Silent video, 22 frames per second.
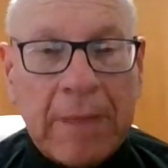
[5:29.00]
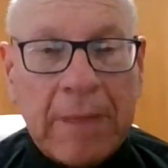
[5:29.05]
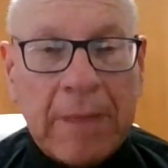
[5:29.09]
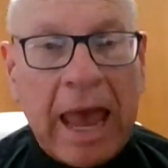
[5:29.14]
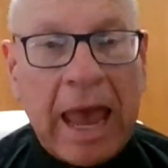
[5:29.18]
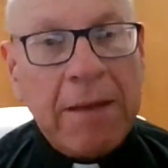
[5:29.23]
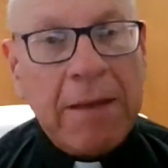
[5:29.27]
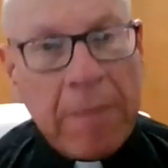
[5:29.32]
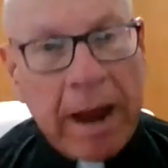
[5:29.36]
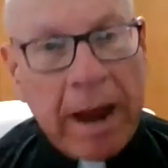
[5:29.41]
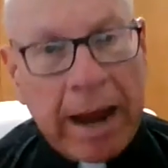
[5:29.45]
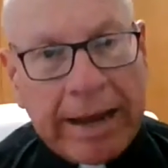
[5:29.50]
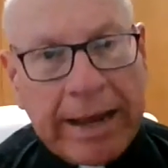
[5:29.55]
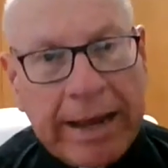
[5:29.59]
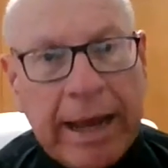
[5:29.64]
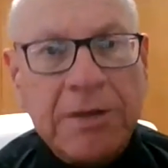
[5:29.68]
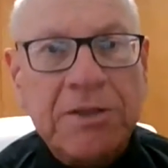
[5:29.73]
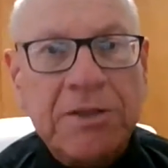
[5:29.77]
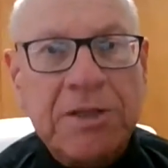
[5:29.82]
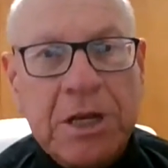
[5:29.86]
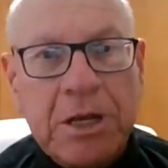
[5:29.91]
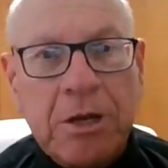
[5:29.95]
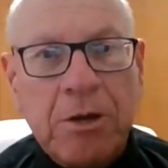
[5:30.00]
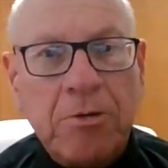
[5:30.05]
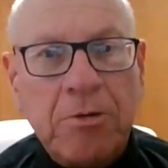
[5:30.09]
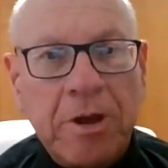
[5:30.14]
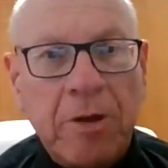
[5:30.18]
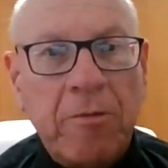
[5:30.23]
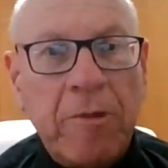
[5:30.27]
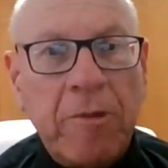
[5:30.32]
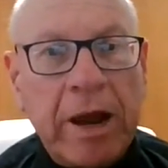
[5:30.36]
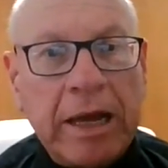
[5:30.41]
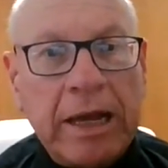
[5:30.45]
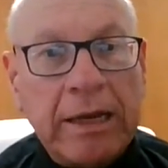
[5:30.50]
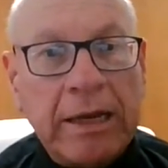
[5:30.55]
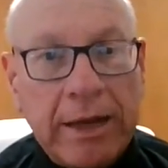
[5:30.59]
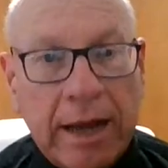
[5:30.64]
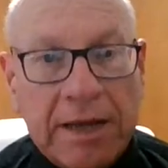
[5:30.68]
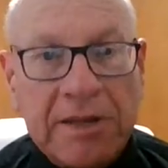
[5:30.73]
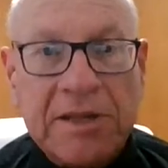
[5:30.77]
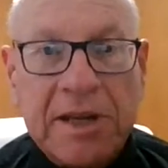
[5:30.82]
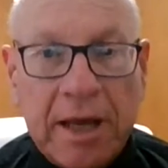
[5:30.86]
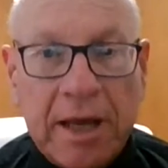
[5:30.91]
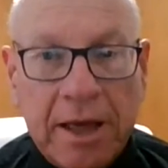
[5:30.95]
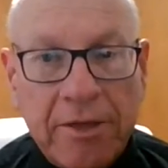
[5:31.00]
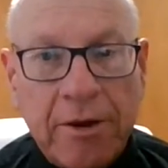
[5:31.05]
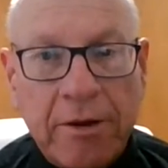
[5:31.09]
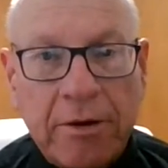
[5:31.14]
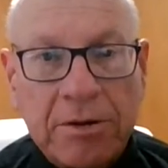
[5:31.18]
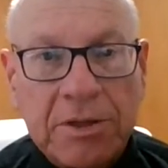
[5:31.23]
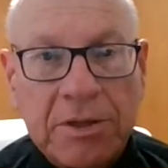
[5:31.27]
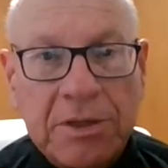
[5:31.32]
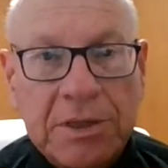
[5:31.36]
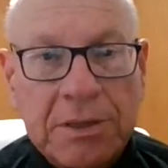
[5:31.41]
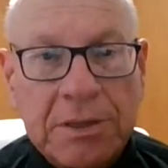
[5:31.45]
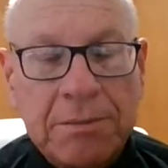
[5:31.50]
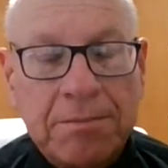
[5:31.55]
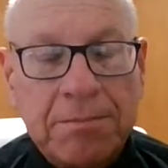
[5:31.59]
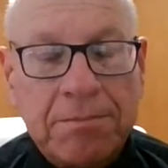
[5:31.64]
And my guess, too, they recognized others.